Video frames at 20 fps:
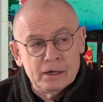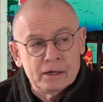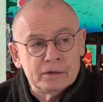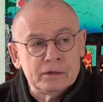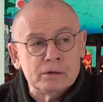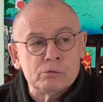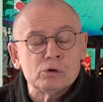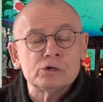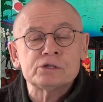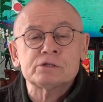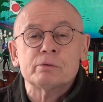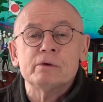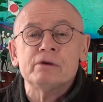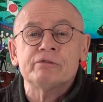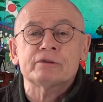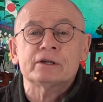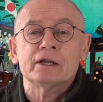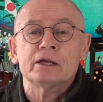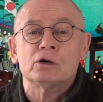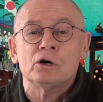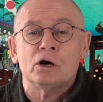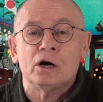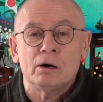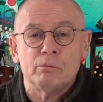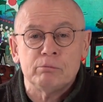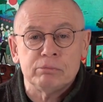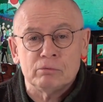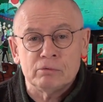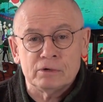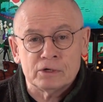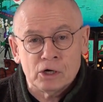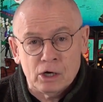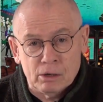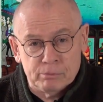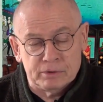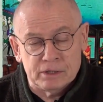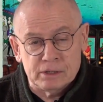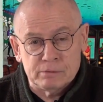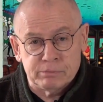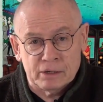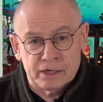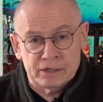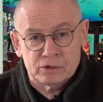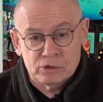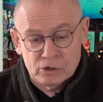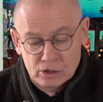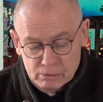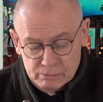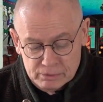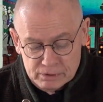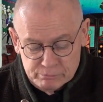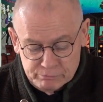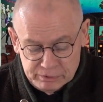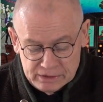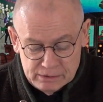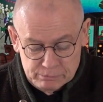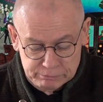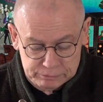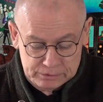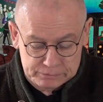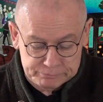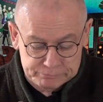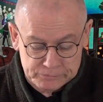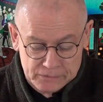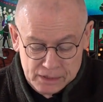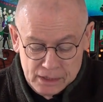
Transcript: They were swiftly copied by the common people.